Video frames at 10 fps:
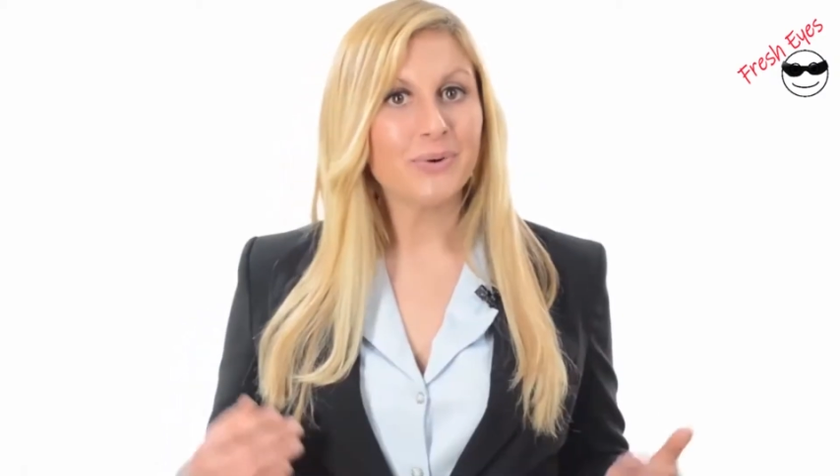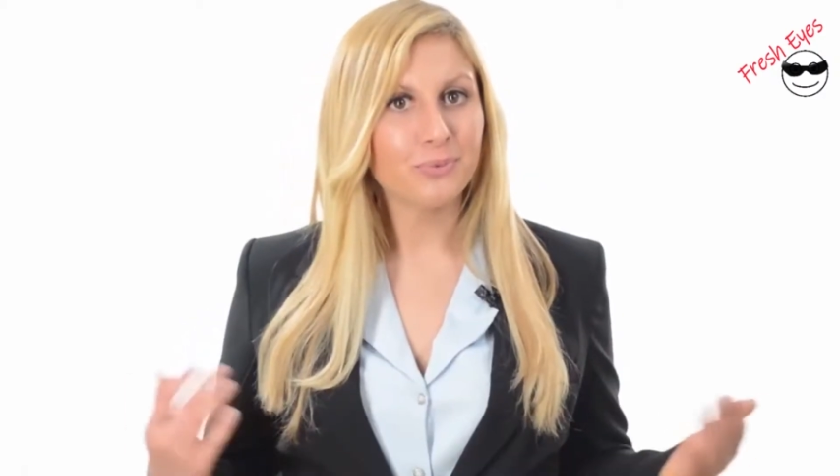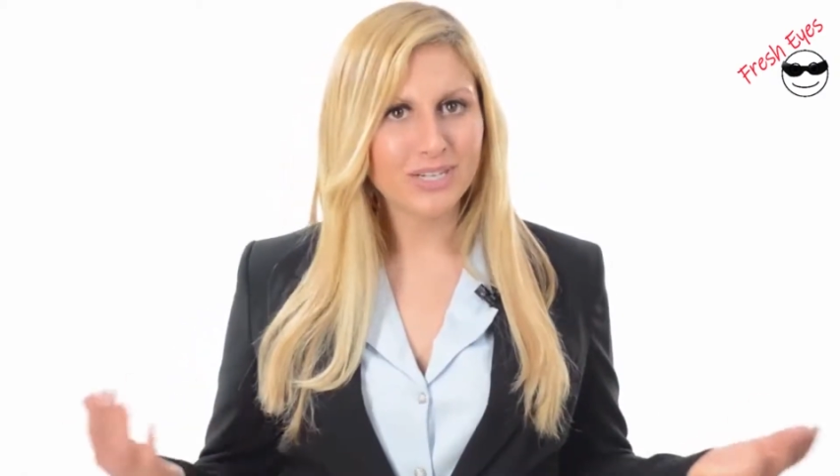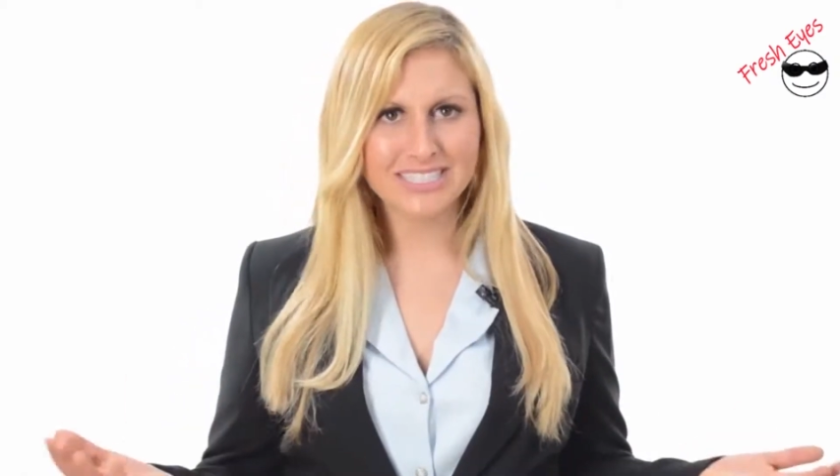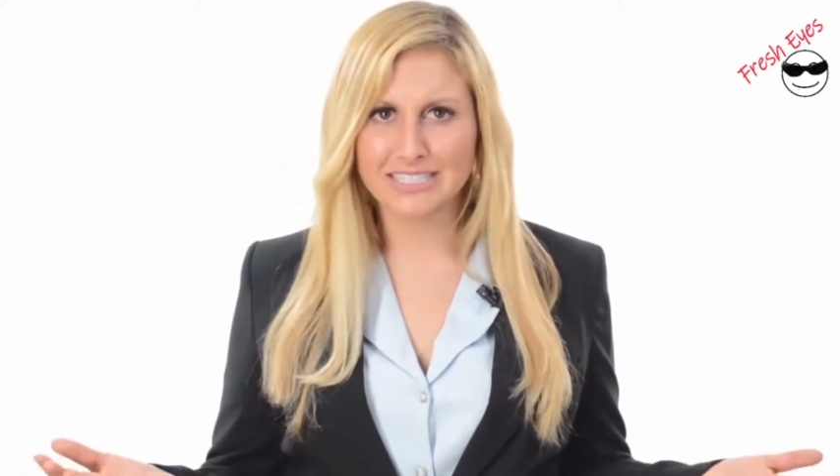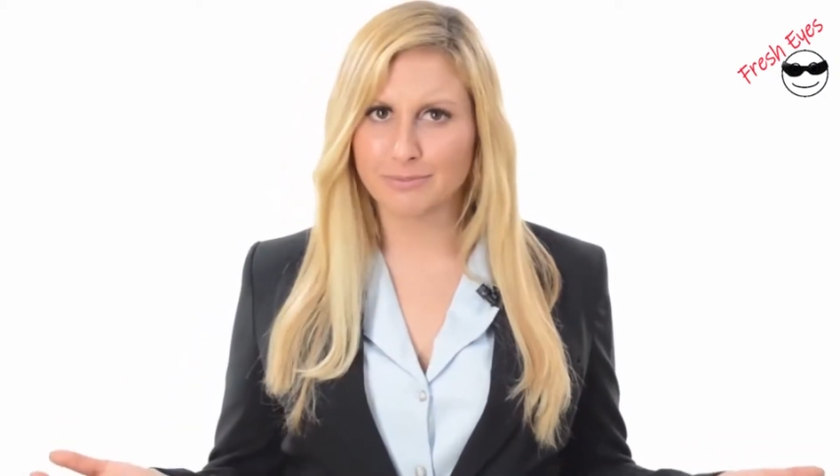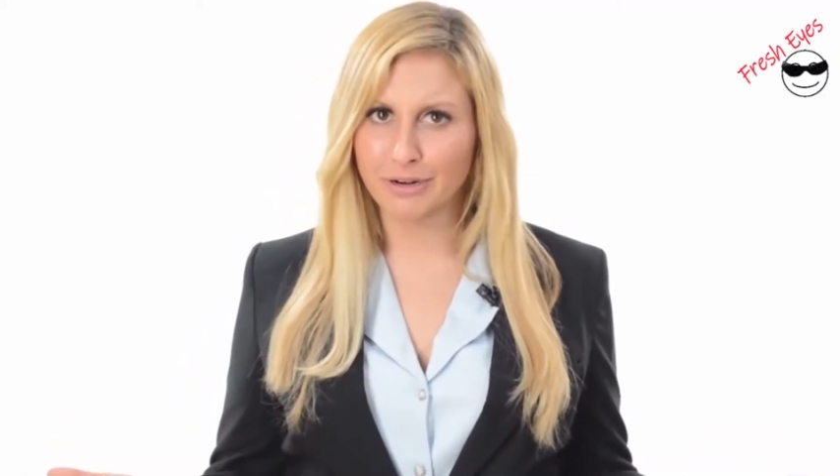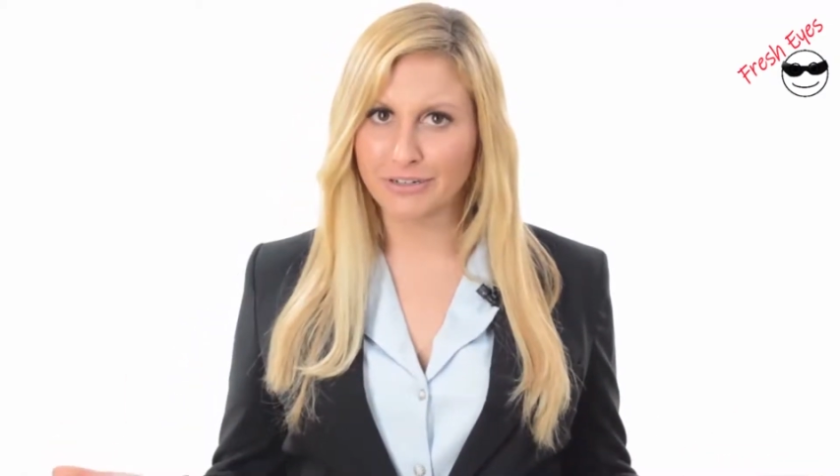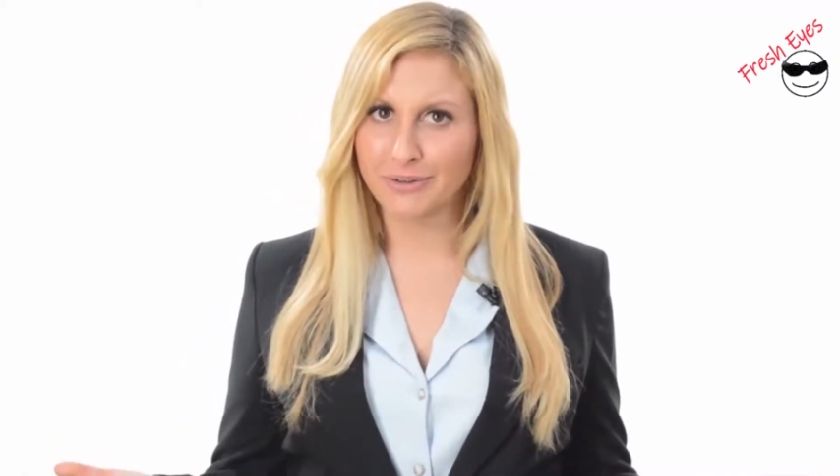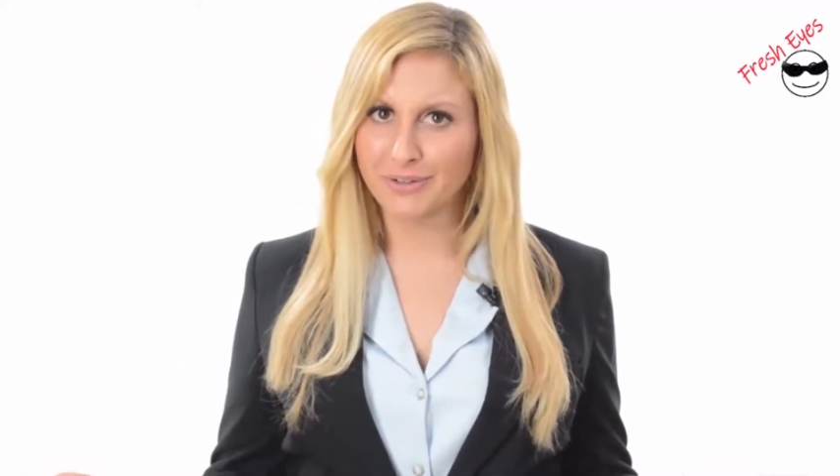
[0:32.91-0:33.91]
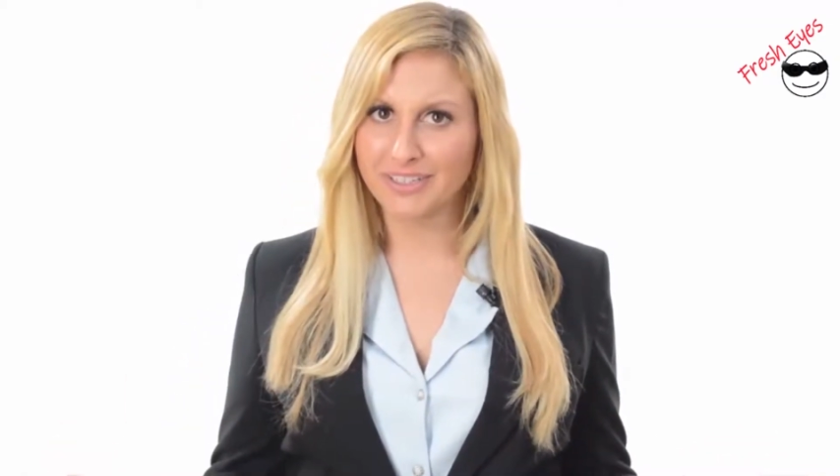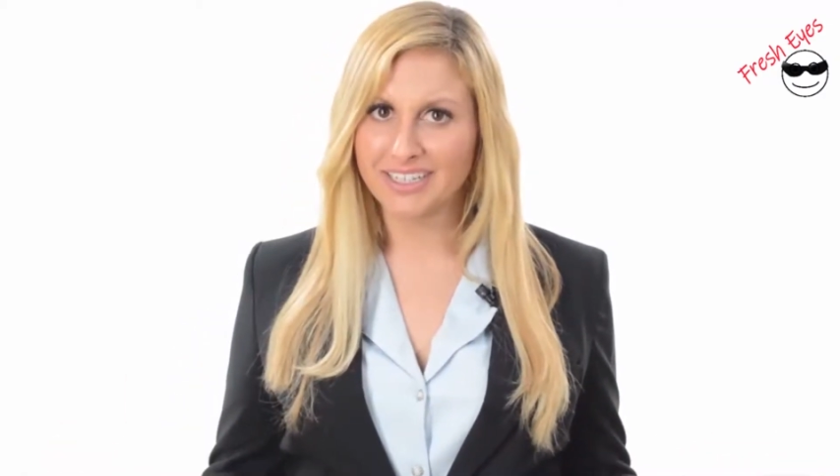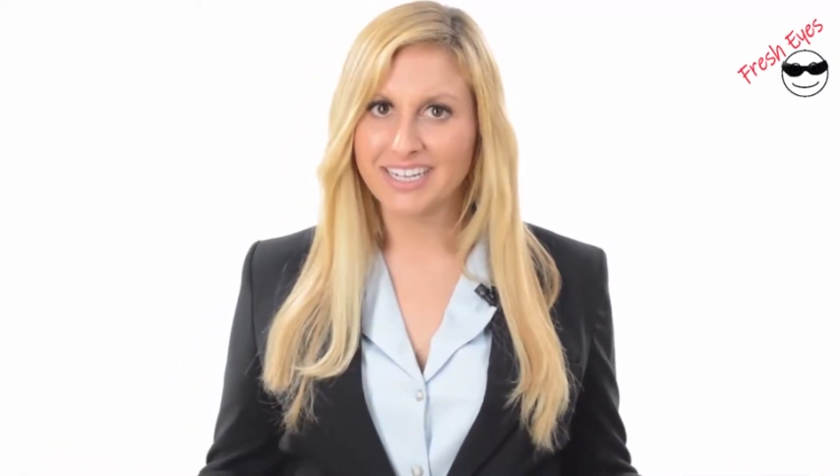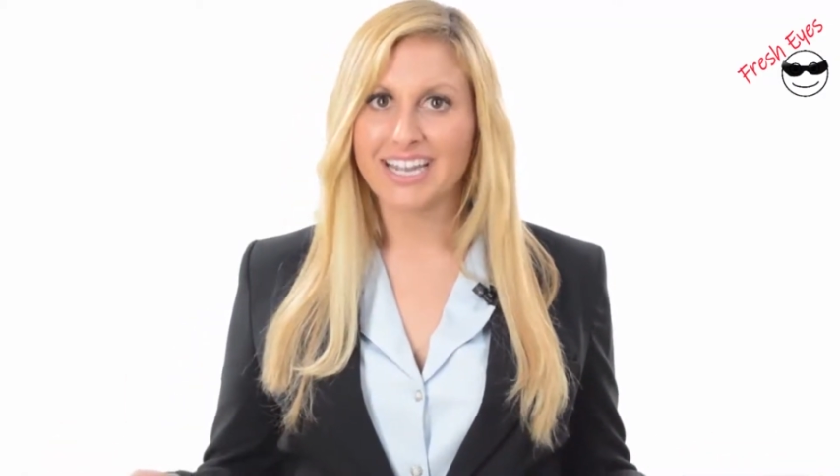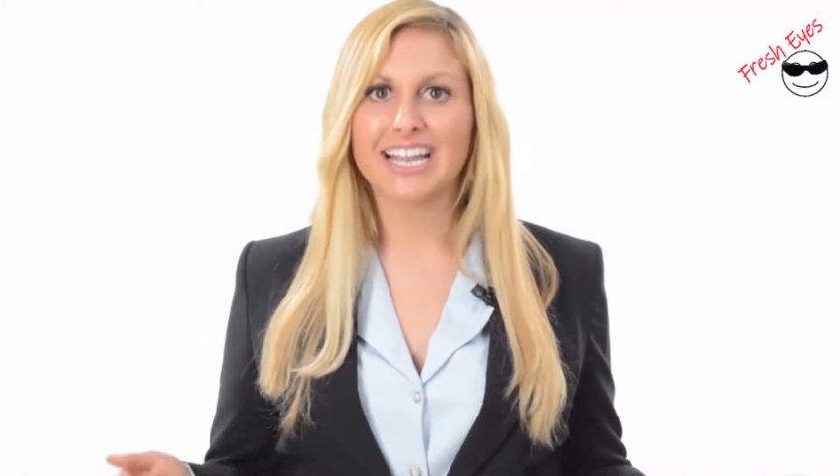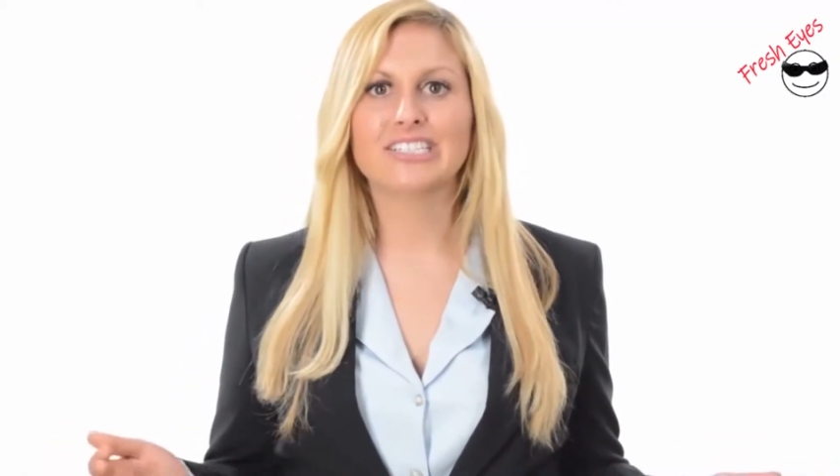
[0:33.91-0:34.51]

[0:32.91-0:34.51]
What's a SMART goal? A